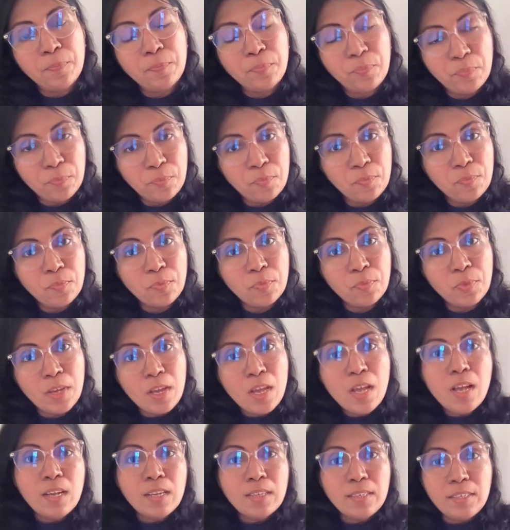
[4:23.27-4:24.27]

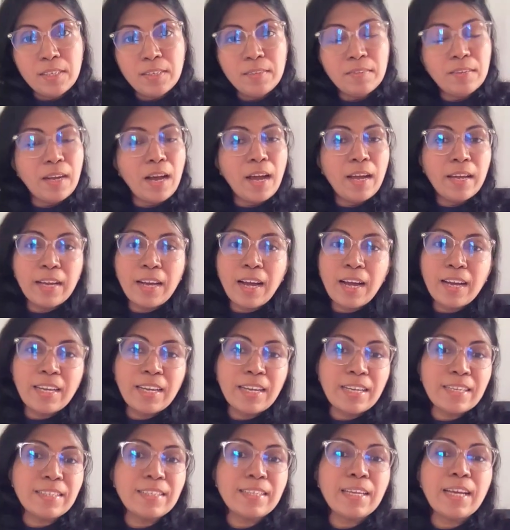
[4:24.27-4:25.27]
I can't
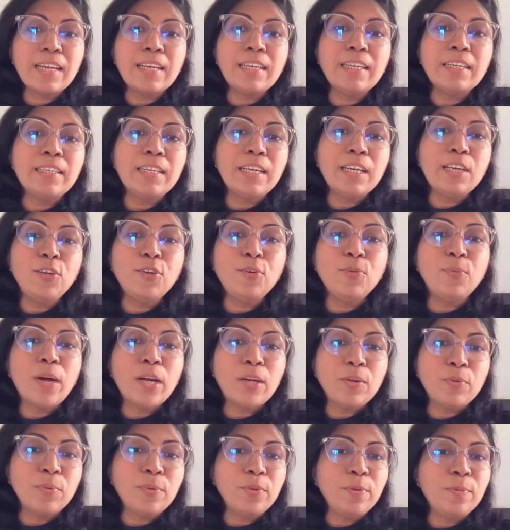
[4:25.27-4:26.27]
exactly tell you
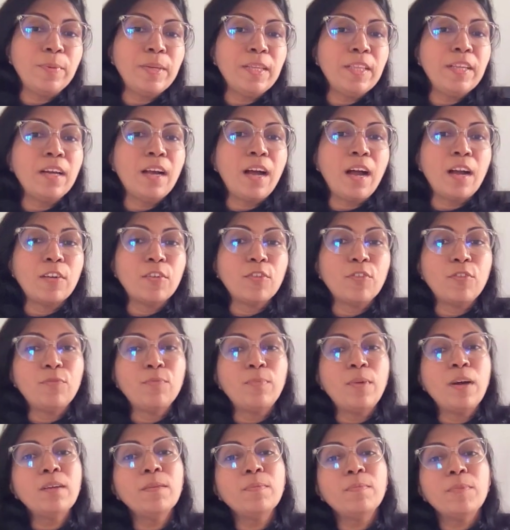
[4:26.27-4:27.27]
what would be the cutoff
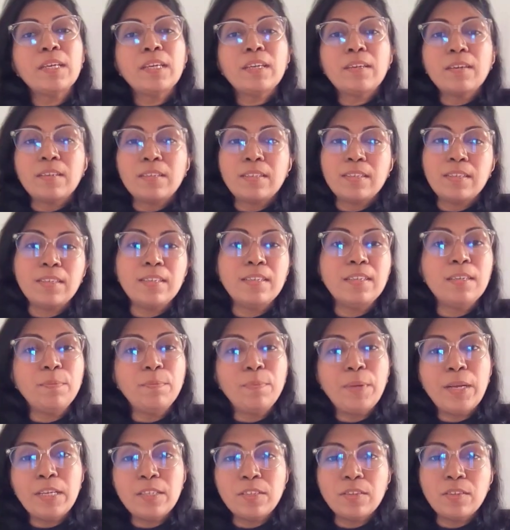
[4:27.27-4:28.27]
mark, because it
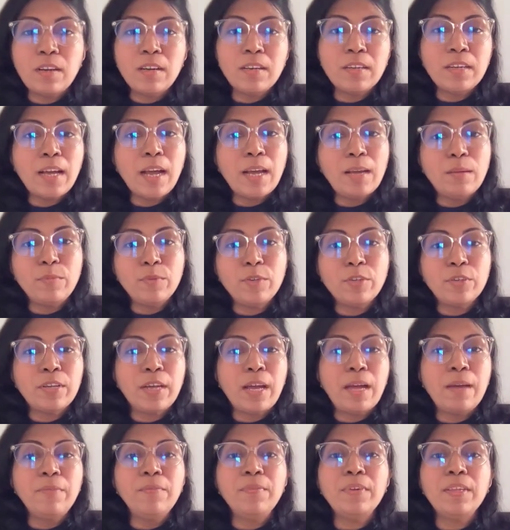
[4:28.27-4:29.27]
depends on time to
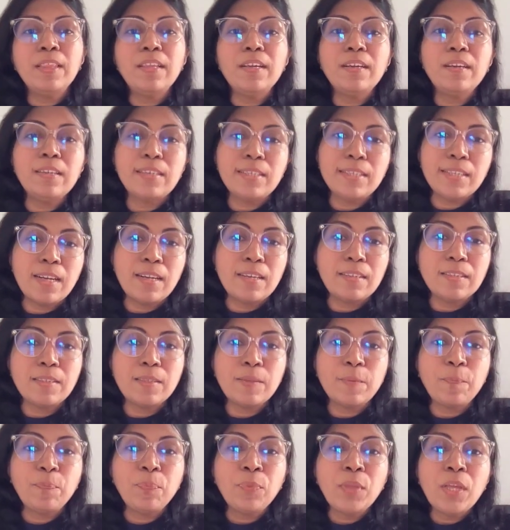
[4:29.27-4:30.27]
time with the results.
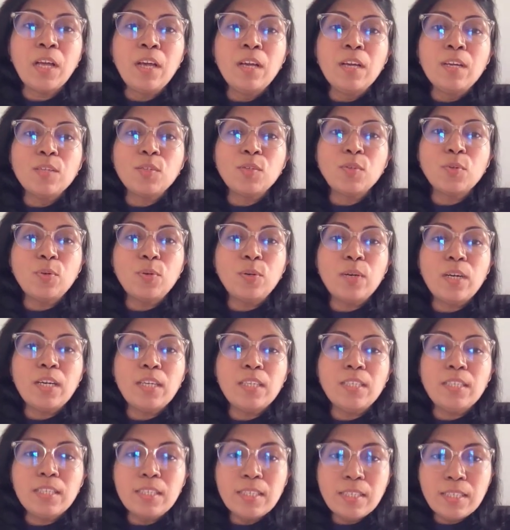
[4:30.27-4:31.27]

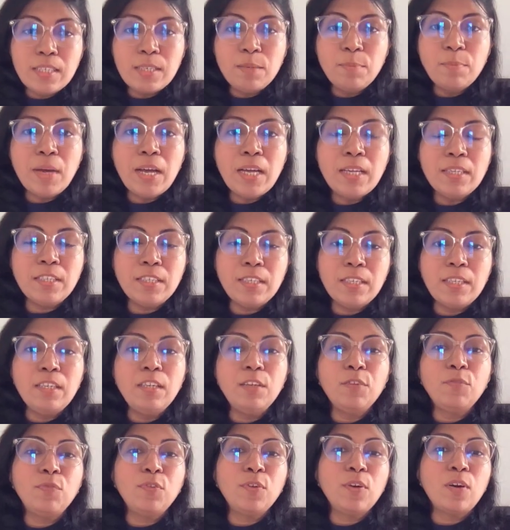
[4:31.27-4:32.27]
So just imagine
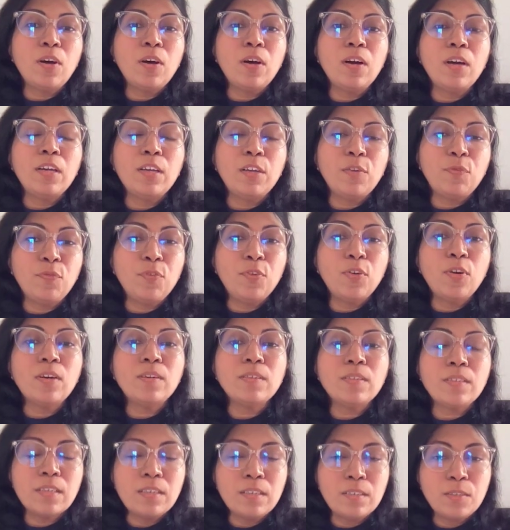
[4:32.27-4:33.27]
if
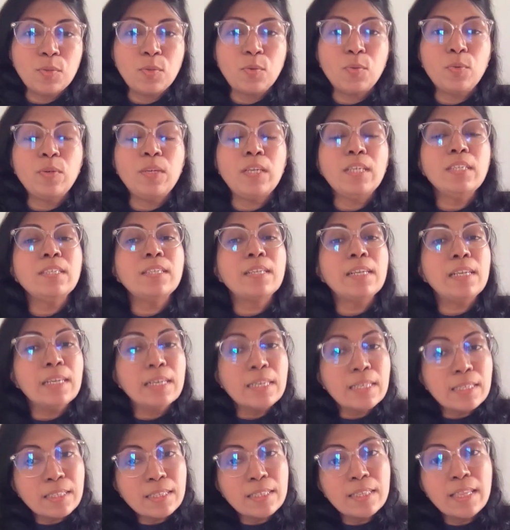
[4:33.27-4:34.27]
your Z score is
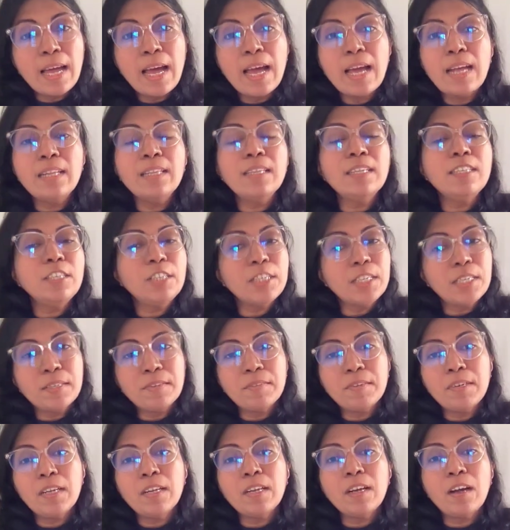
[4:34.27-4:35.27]
less than the
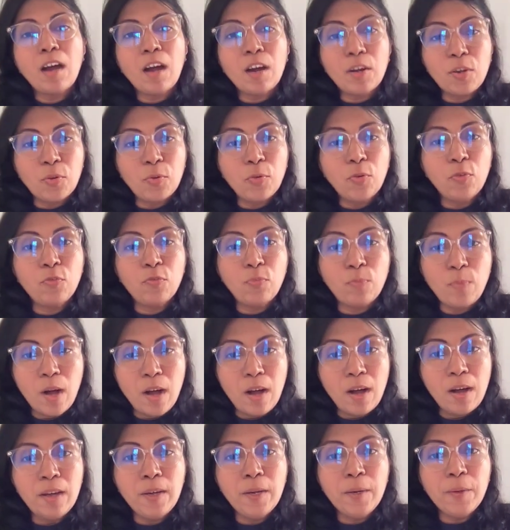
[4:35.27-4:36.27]
general cutoff
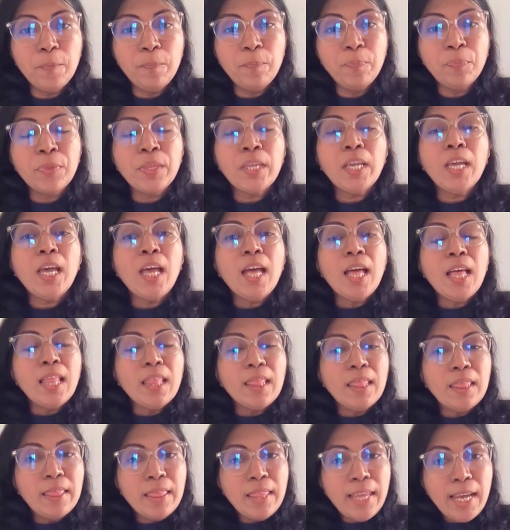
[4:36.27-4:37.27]
mark,
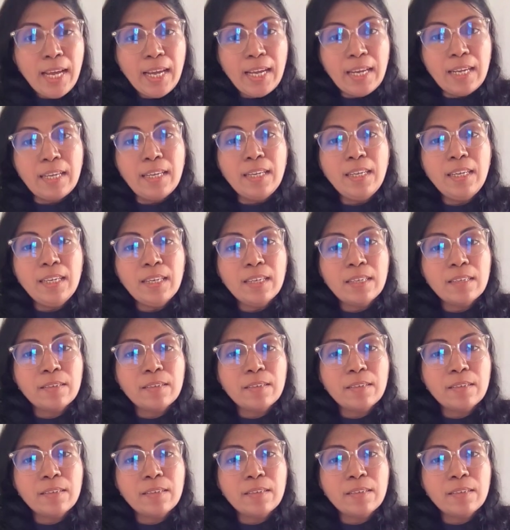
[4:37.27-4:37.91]
then